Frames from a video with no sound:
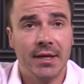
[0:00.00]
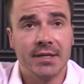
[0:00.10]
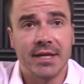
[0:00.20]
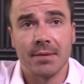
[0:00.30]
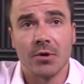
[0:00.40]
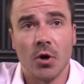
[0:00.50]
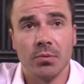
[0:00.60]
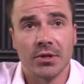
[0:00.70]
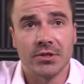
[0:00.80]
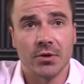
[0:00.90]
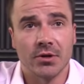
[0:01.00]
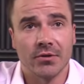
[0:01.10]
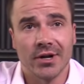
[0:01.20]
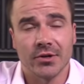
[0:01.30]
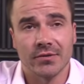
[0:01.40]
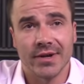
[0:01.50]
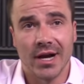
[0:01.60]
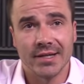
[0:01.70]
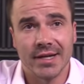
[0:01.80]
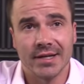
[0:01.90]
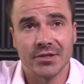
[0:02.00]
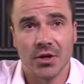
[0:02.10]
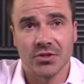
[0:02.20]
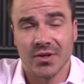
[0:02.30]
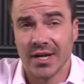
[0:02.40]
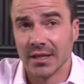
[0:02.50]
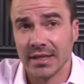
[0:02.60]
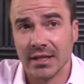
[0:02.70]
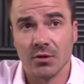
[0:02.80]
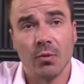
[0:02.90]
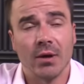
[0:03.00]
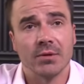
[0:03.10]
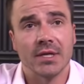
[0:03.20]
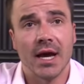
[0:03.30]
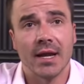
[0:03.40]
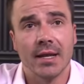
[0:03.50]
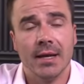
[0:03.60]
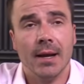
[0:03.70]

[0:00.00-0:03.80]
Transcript: Sam Copeland is our director of content. He's also kind of leading the way with that.